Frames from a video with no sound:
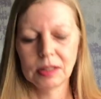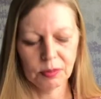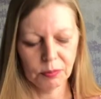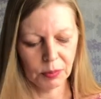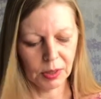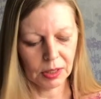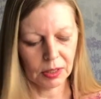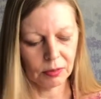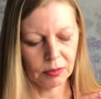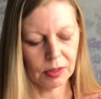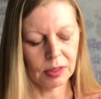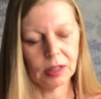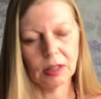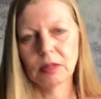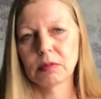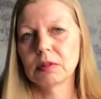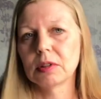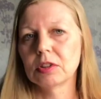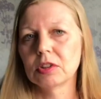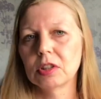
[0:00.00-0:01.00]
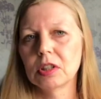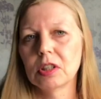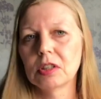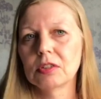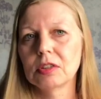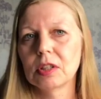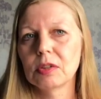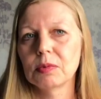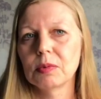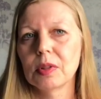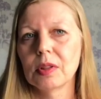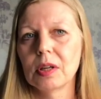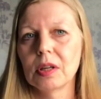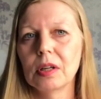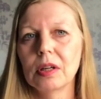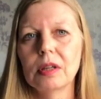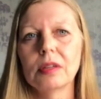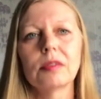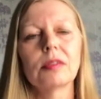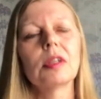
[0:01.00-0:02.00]
did make a really lovely shirt dress with
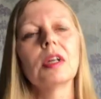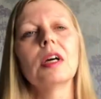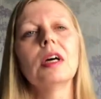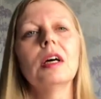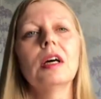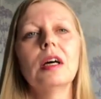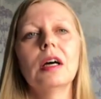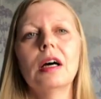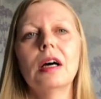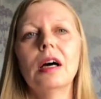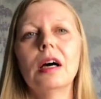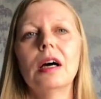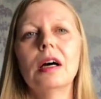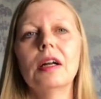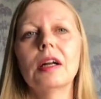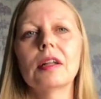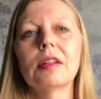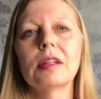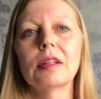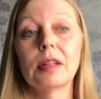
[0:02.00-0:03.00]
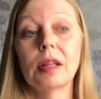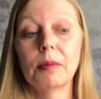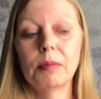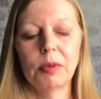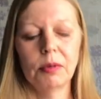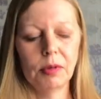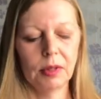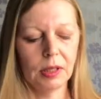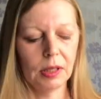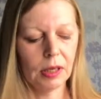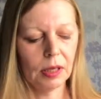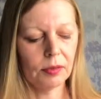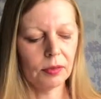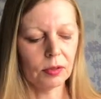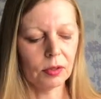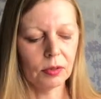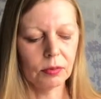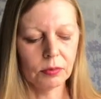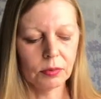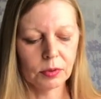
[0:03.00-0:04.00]
hers, and I think that'd be really nice
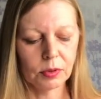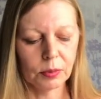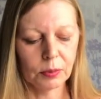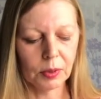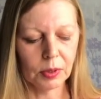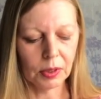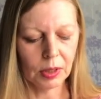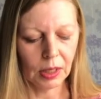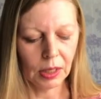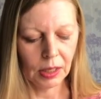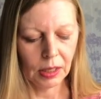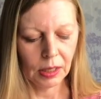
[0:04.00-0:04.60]
and comfortable.